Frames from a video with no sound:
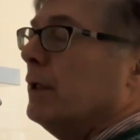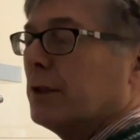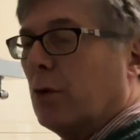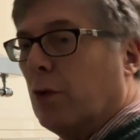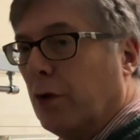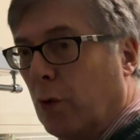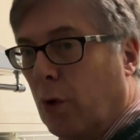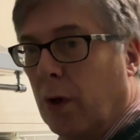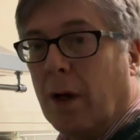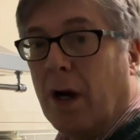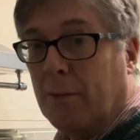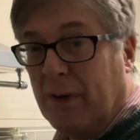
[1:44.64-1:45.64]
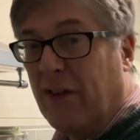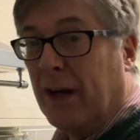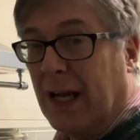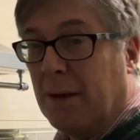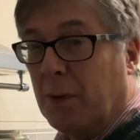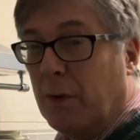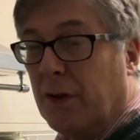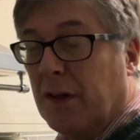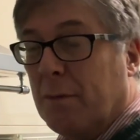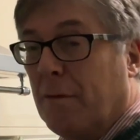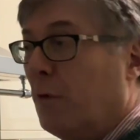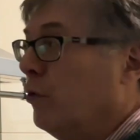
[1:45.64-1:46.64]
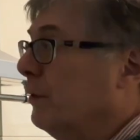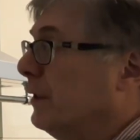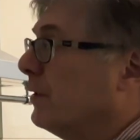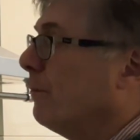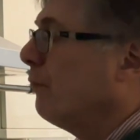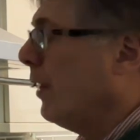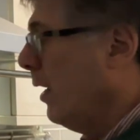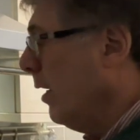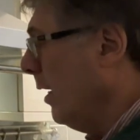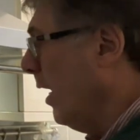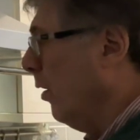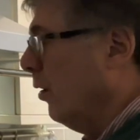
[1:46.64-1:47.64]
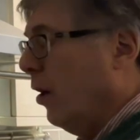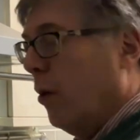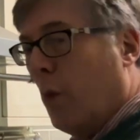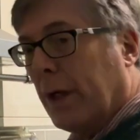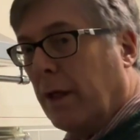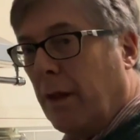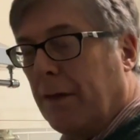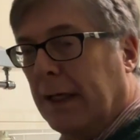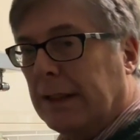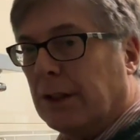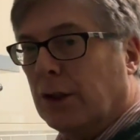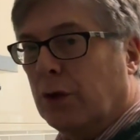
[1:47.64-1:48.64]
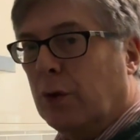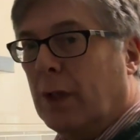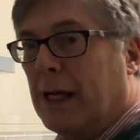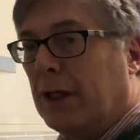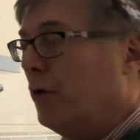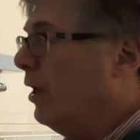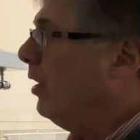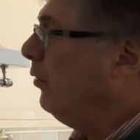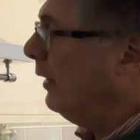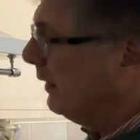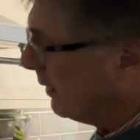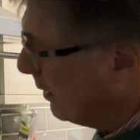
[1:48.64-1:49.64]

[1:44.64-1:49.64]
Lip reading: So all in all, I'm very happy with its performance. Now, one other thing to let you know is